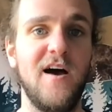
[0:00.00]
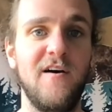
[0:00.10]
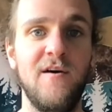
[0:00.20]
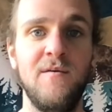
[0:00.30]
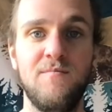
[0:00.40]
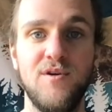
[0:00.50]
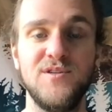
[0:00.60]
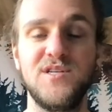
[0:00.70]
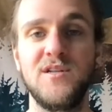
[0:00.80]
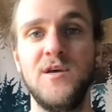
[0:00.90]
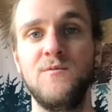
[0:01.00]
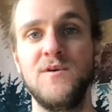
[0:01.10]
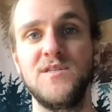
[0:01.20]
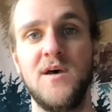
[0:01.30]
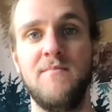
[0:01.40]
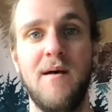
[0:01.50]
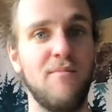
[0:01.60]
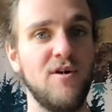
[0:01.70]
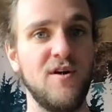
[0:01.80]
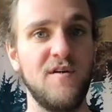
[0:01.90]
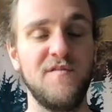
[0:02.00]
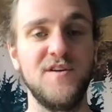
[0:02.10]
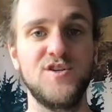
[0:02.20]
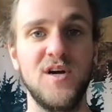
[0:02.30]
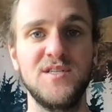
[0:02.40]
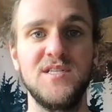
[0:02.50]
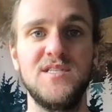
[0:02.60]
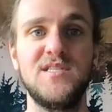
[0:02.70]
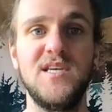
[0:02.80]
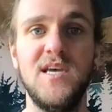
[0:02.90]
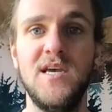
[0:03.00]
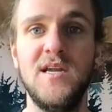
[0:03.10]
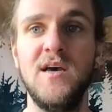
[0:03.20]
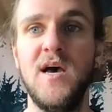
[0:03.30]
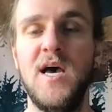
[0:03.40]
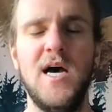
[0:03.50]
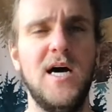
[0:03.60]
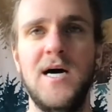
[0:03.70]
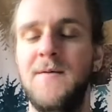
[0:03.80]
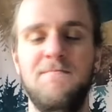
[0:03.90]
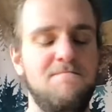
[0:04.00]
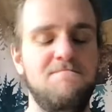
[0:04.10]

I personally was a member of the Trusted Seed uh,